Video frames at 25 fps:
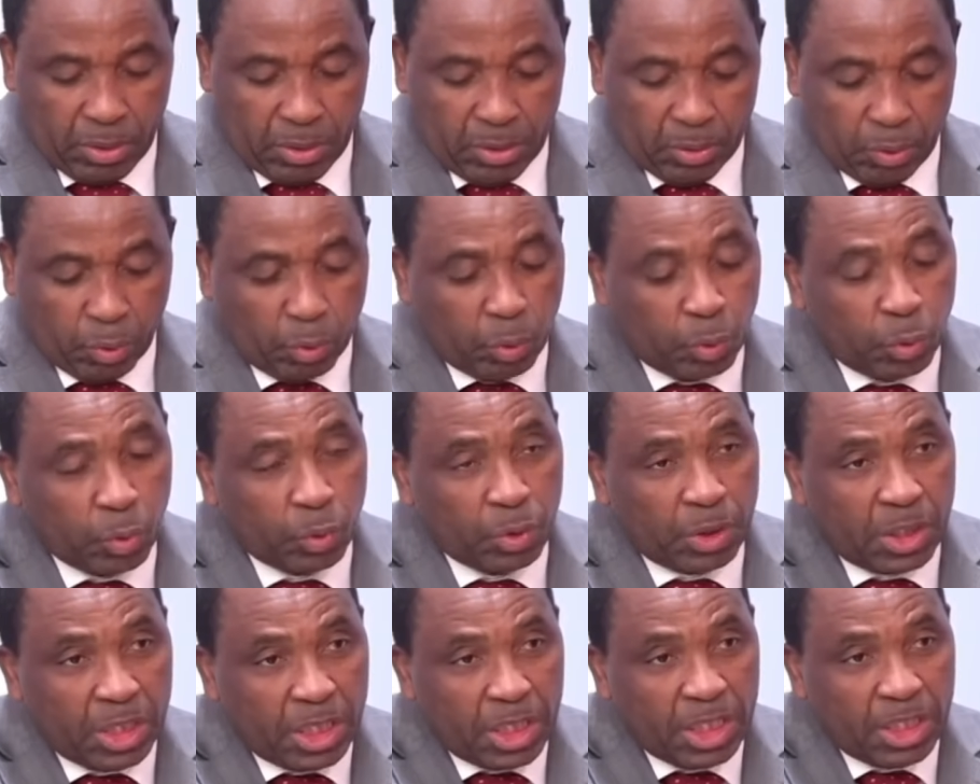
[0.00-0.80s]

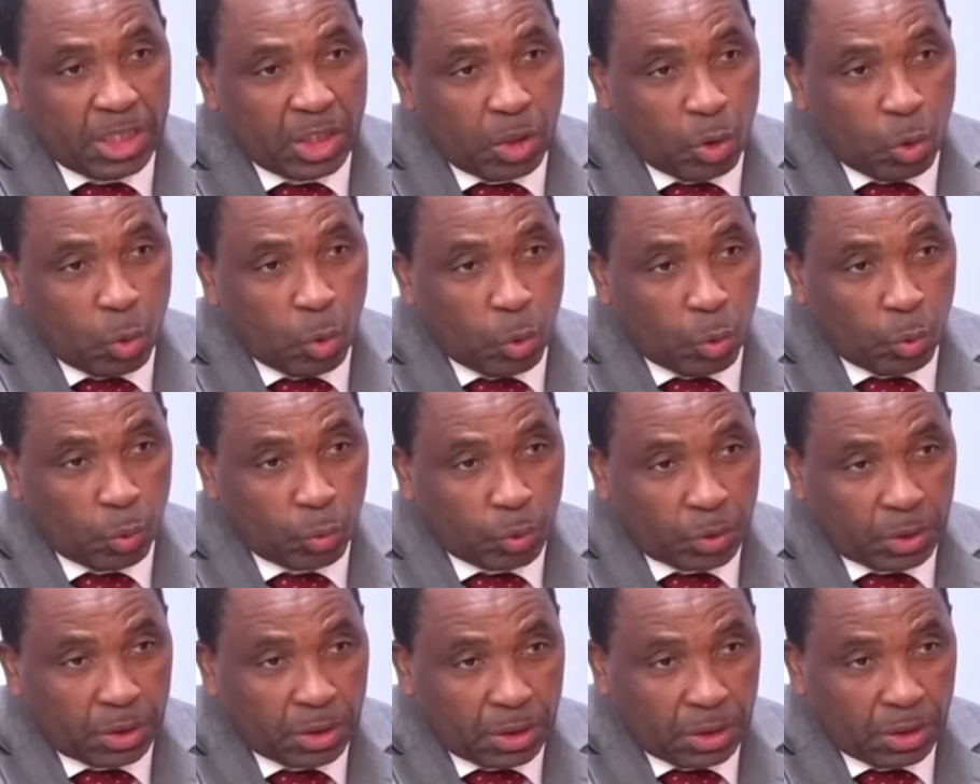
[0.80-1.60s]
use these
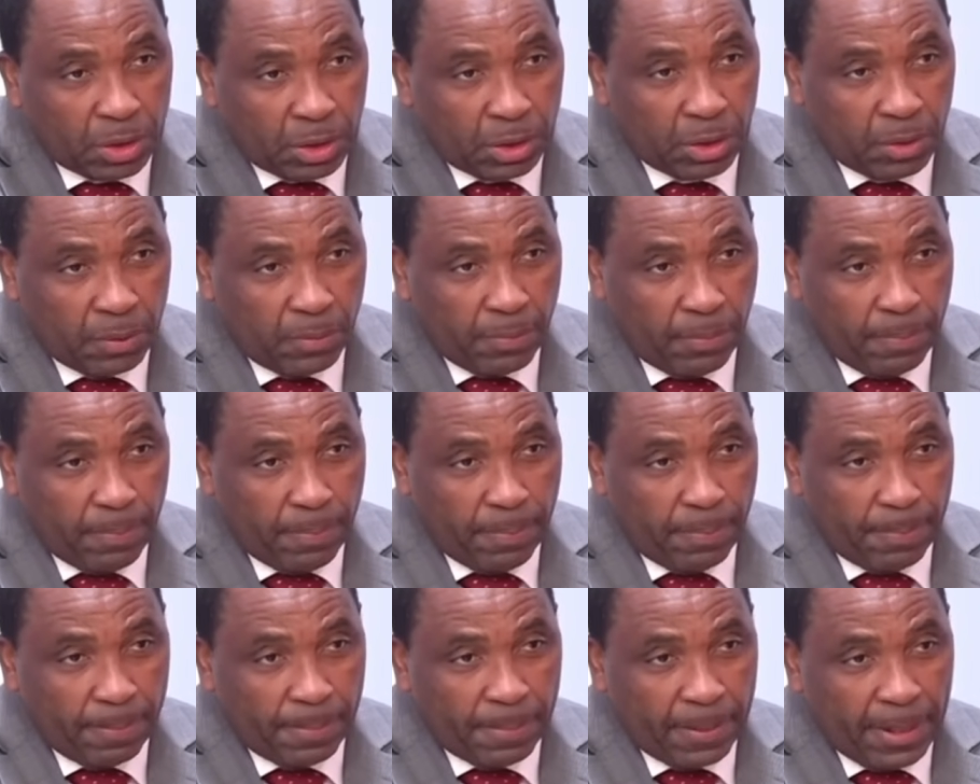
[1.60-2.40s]
laws
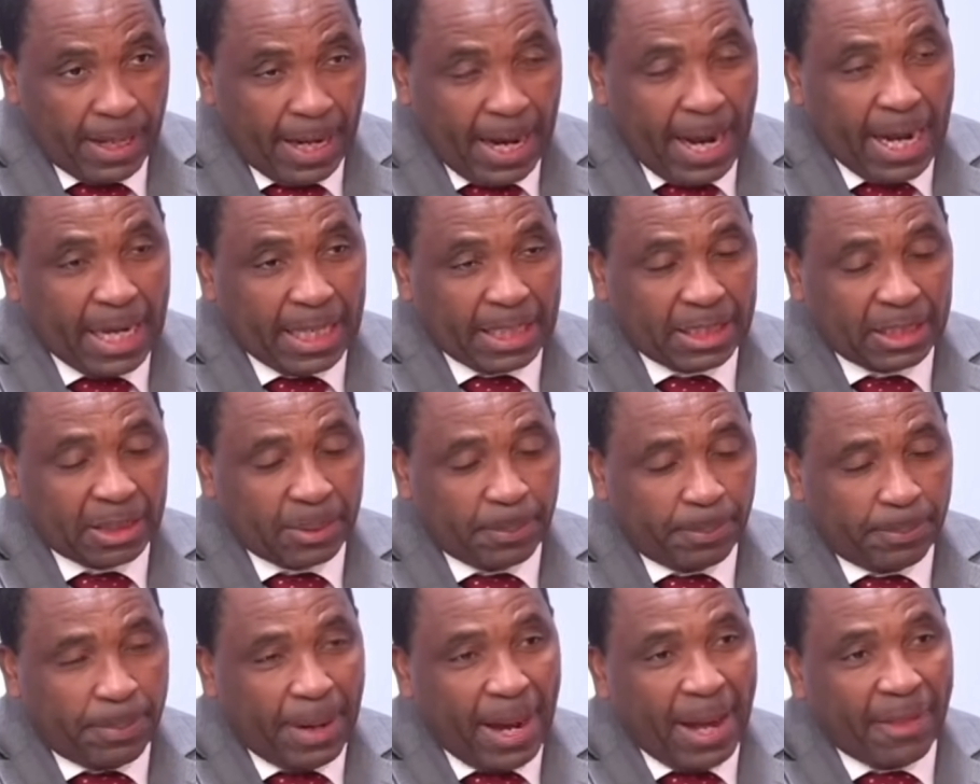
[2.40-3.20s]
as
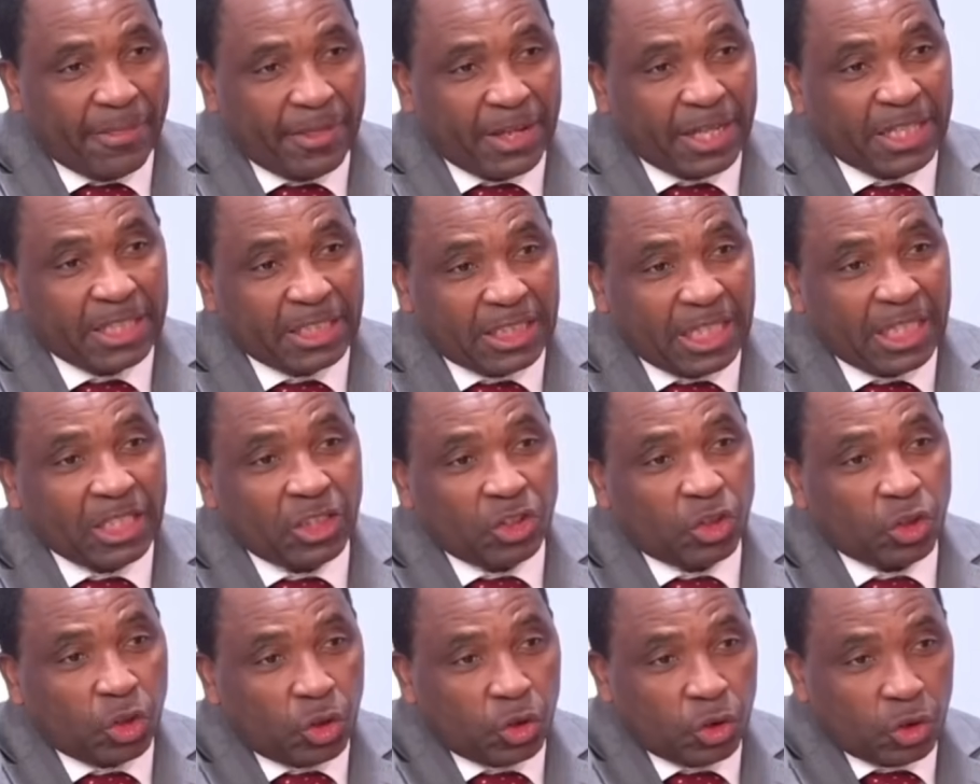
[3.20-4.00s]
per the
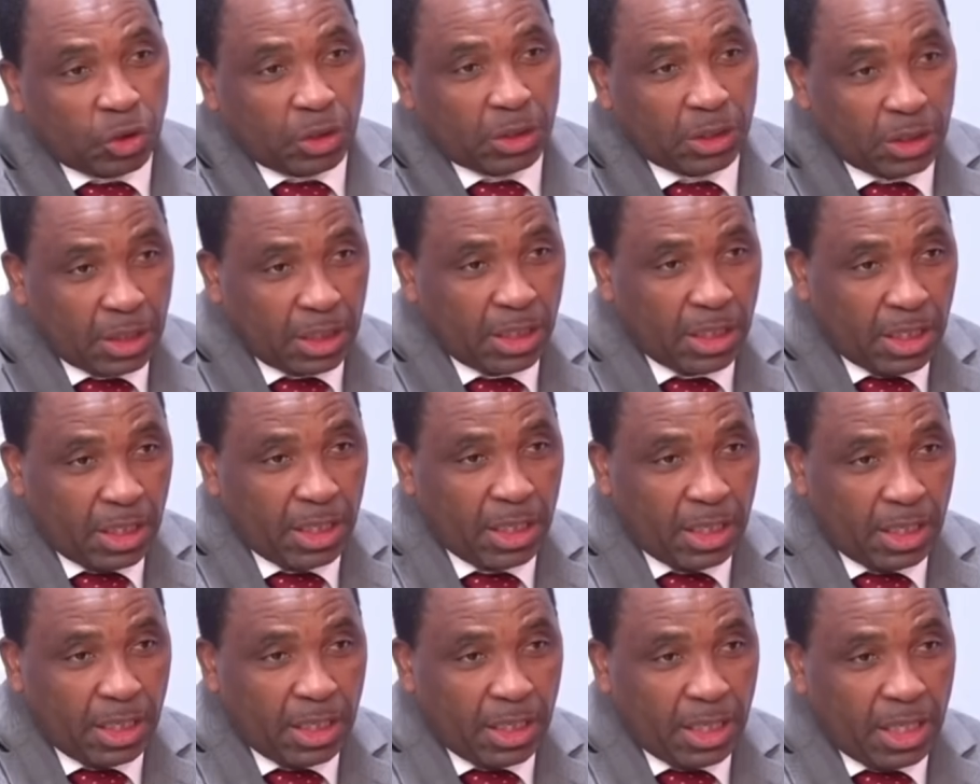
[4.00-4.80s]
intentions,
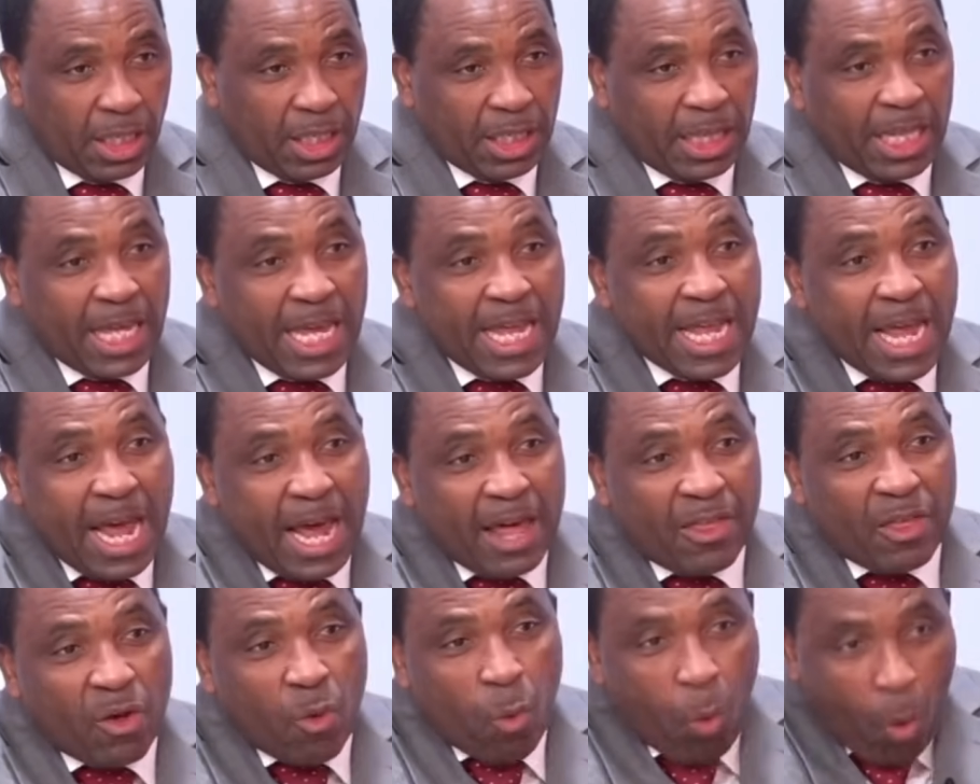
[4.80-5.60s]
they
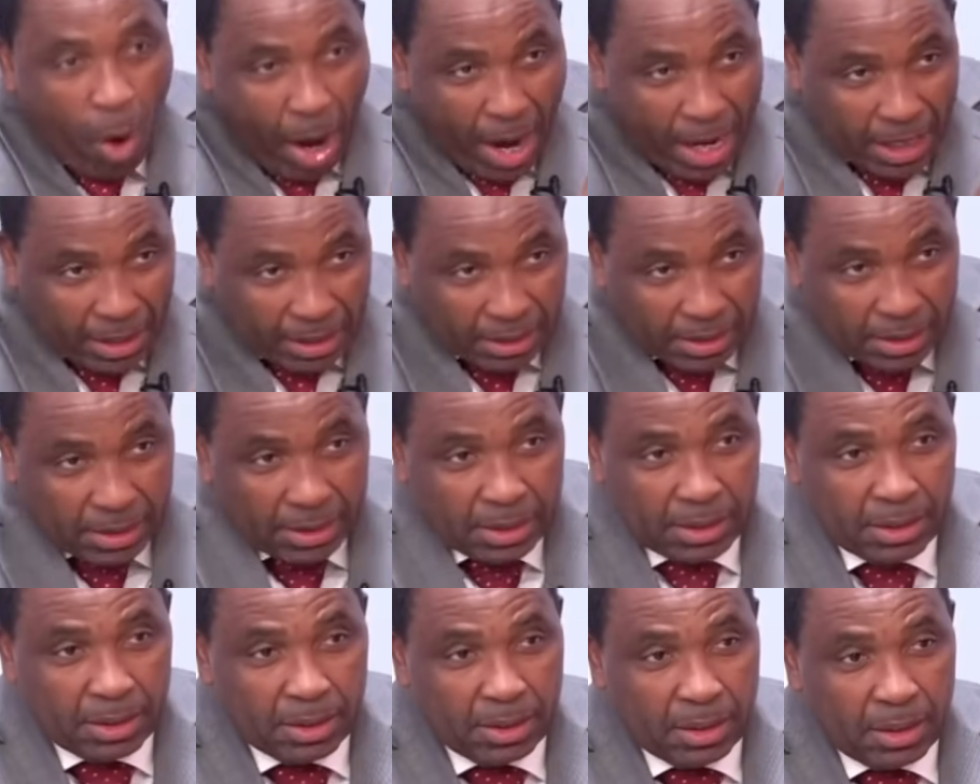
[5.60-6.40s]
are the ones
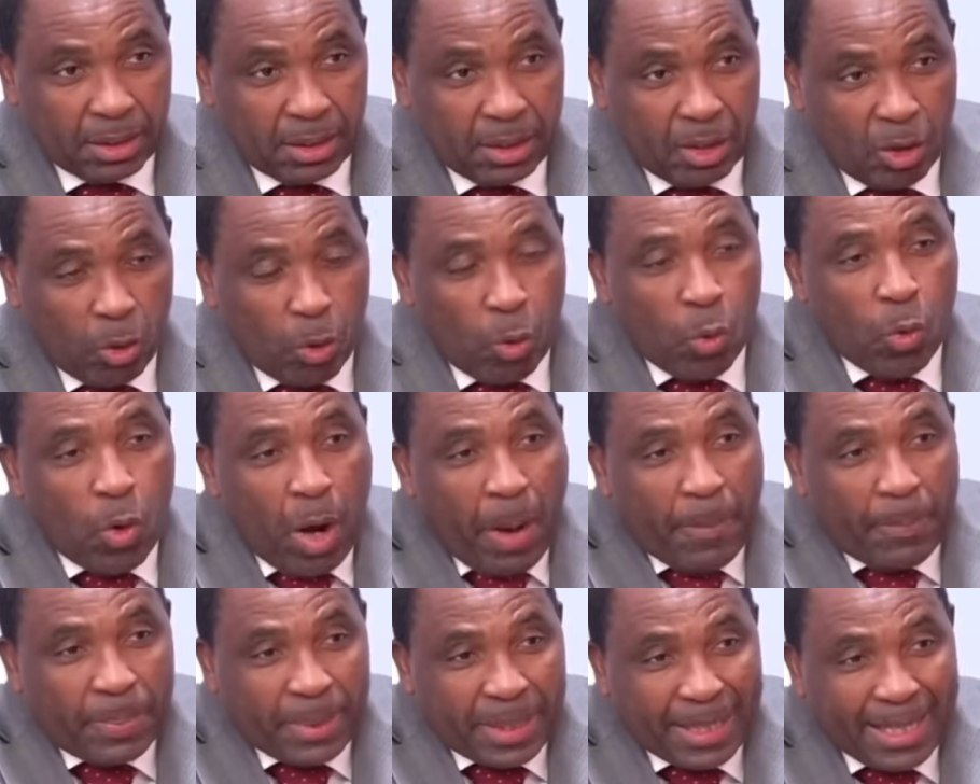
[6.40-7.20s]
who
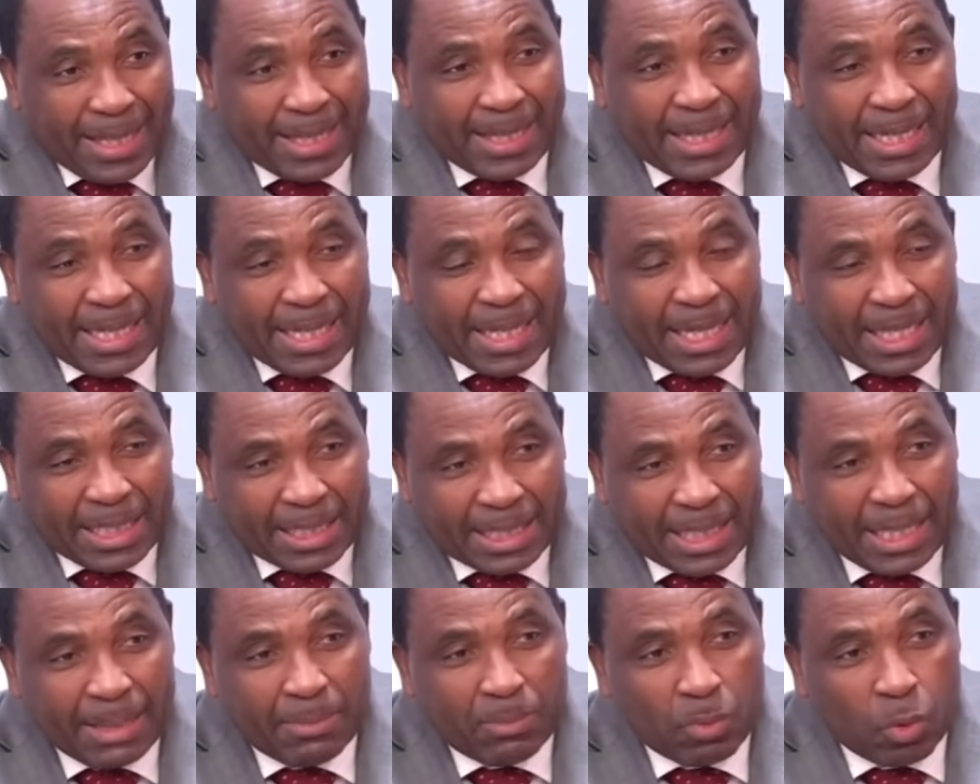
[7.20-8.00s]
are breaking the
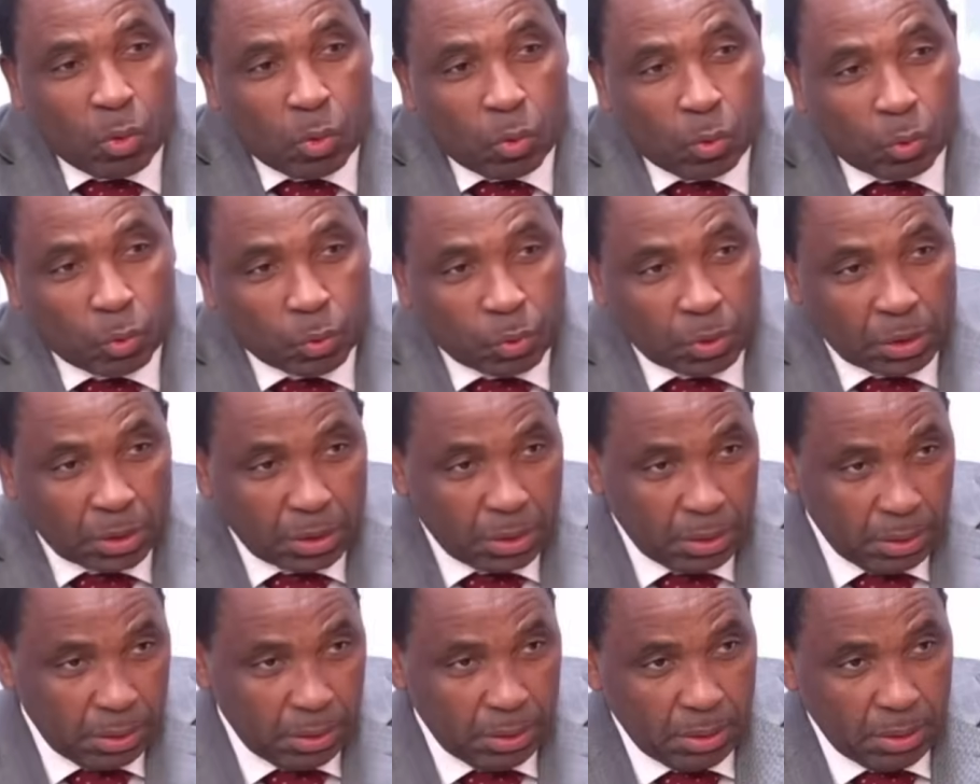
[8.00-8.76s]
same laws.